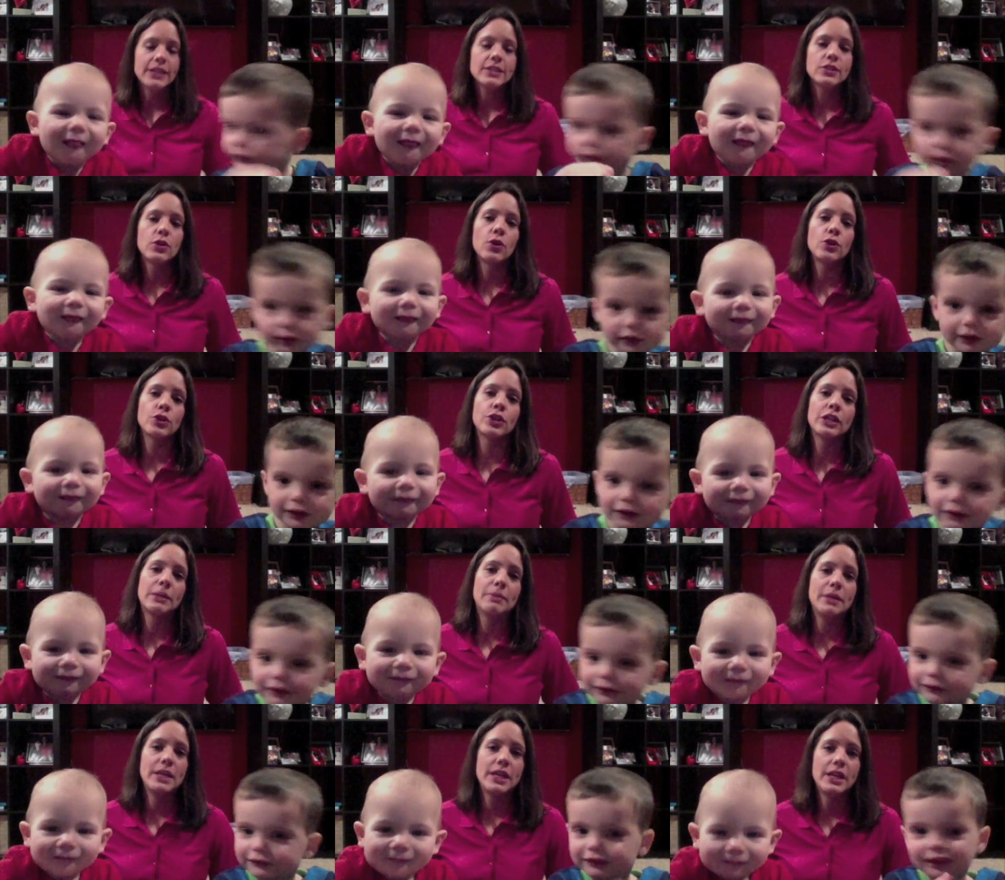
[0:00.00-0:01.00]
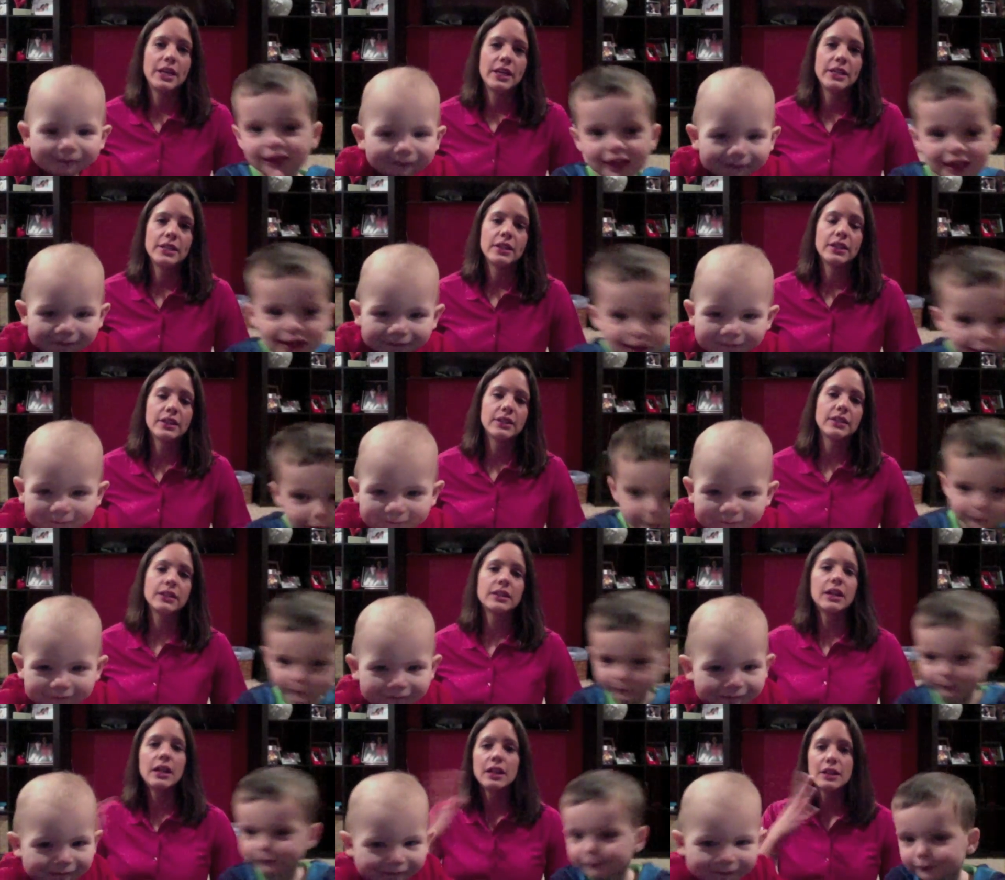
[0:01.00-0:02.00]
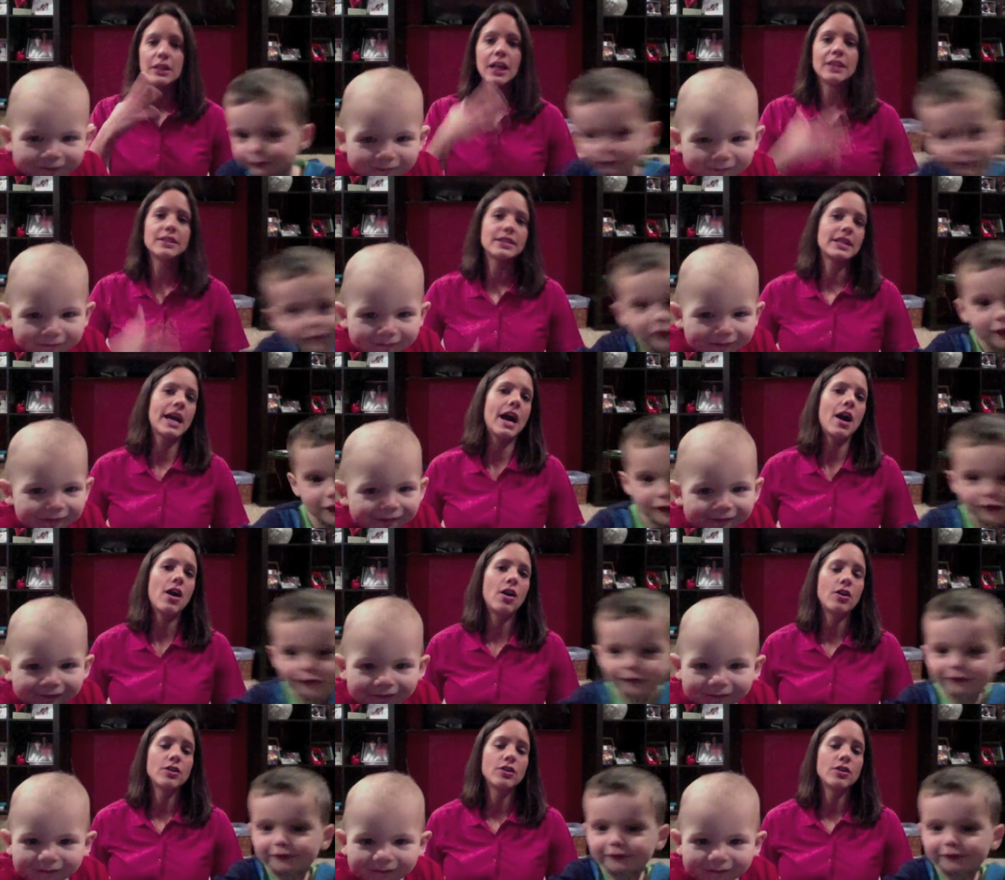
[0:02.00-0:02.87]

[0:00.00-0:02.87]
Speaker 1: So you're going to be cleansing out